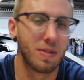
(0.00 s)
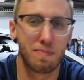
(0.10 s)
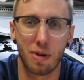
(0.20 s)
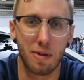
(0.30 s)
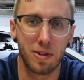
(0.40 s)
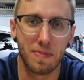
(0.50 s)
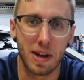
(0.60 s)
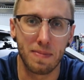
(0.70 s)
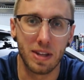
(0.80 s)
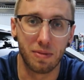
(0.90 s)
Probably
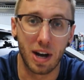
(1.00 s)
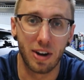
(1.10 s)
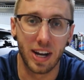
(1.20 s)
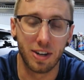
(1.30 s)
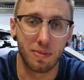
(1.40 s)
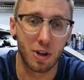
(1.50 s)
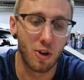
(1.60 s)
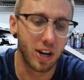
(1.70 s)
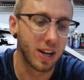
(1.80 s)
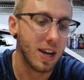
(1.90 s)
might be the route I end up
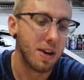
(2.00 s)
going,